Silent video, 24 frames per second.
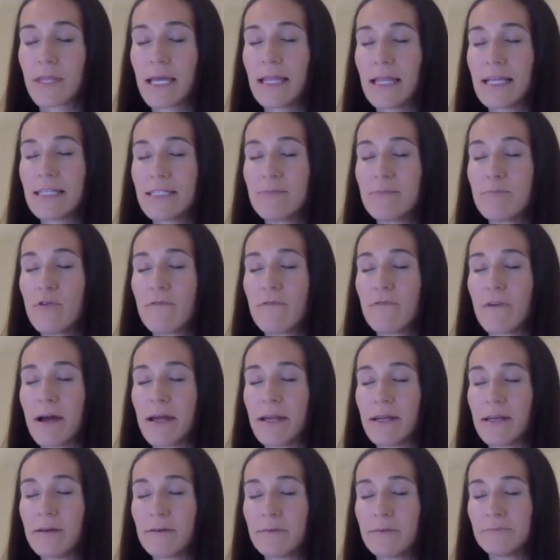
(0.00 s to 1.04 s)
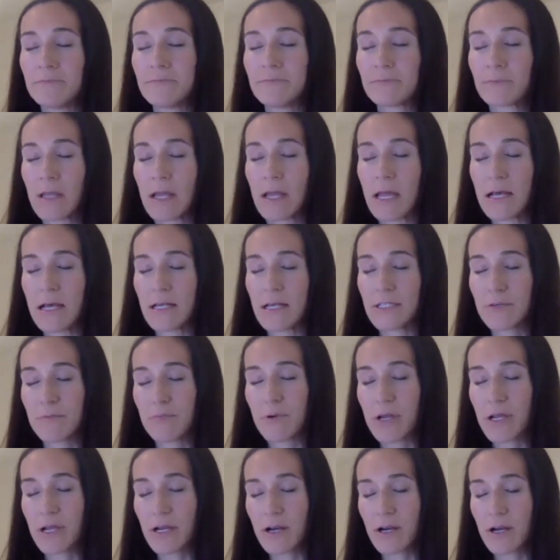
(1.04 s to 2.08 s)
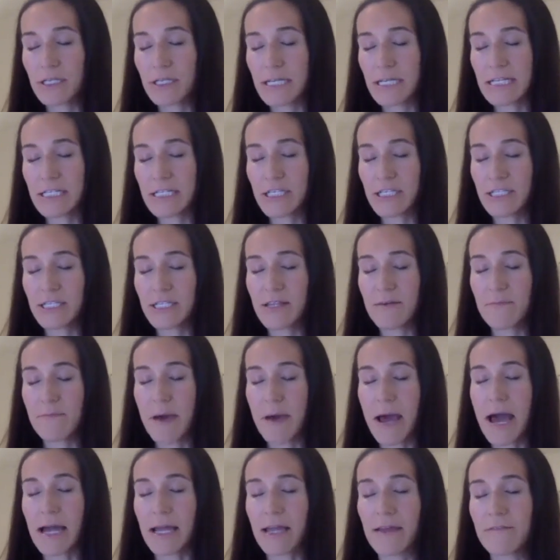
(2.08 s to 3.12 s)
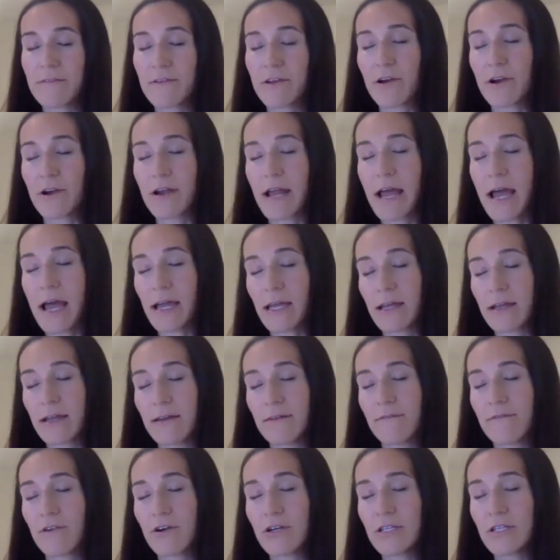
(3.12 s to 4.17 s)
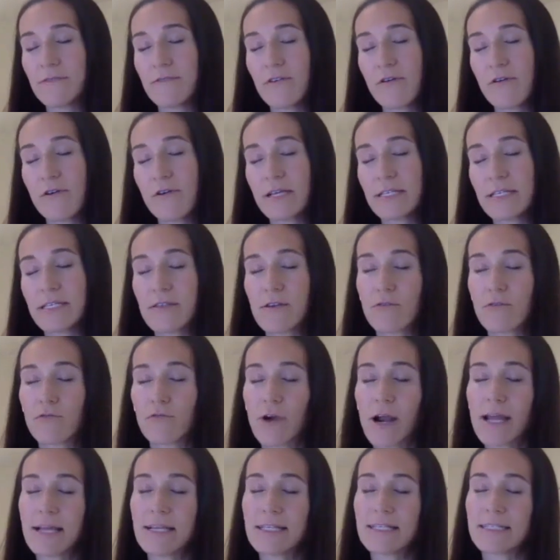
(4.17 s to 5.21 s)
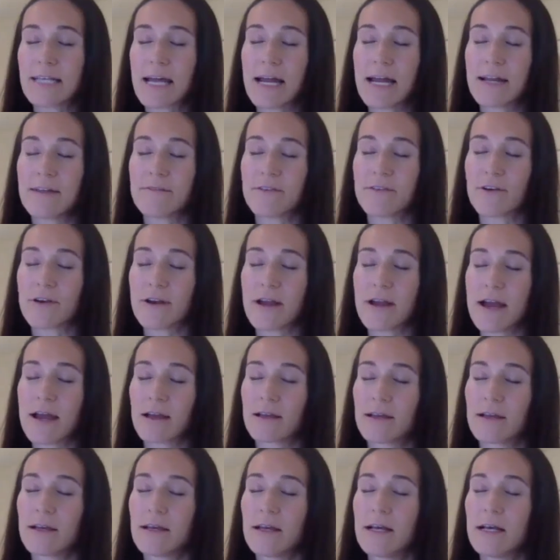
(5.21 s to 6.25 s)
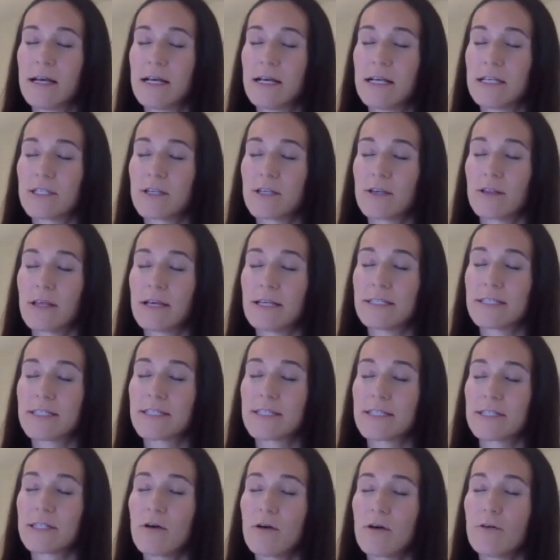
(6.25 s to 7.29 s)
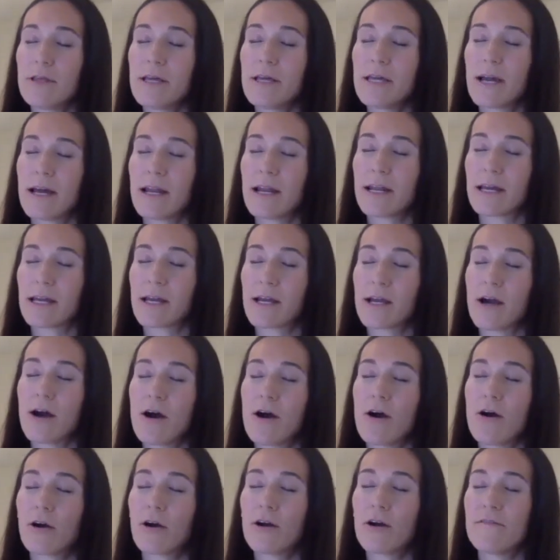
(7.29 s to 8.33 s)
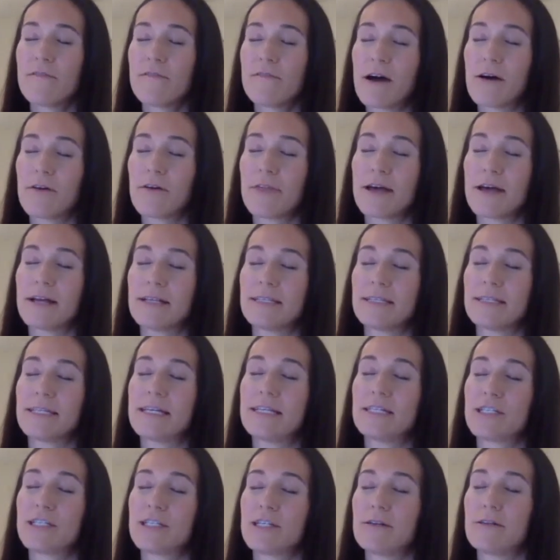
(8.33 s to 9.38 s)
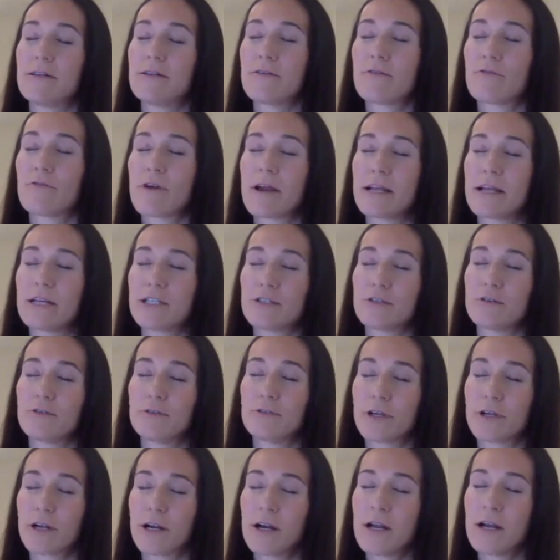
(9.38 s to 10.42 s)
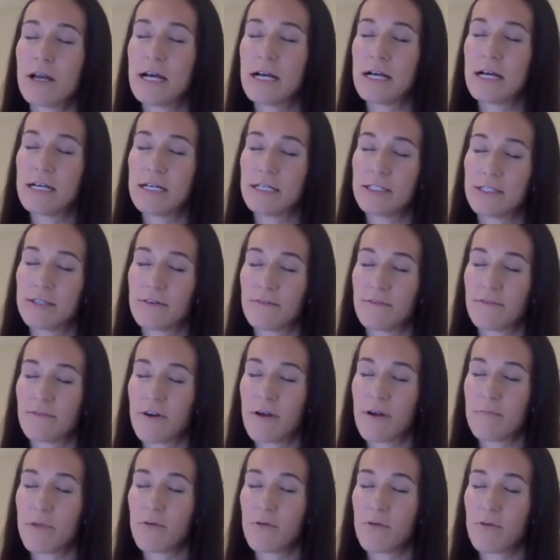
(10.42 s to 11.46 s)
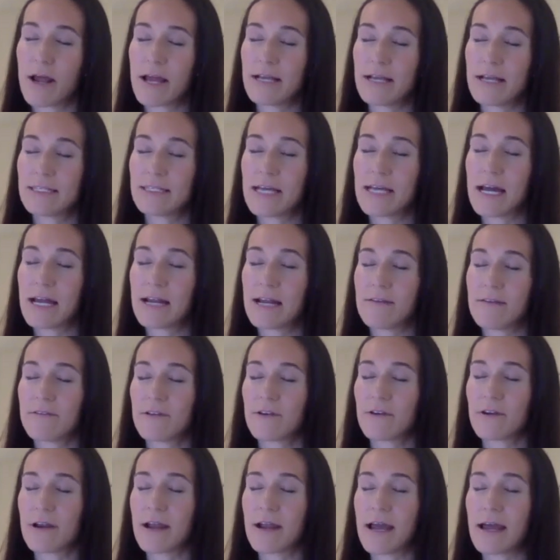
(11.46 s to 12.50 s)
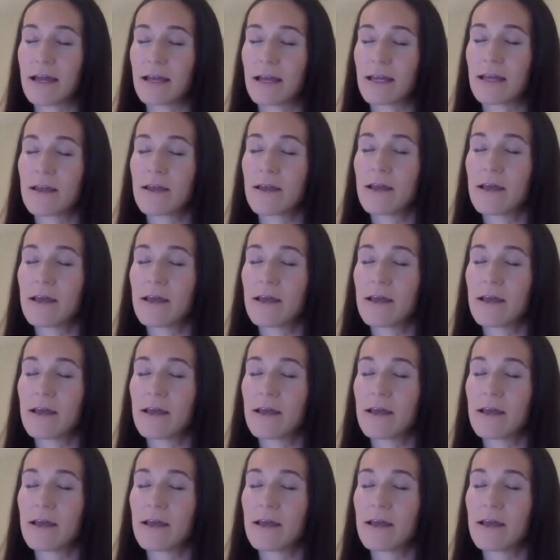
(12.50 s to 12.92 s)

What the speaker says: And let's move on. So bring your attention to the back of your neck and first focus on the right side of your neck. So let's slowly kind of carve out that tension in the right shoulder. So from the right side of your neck.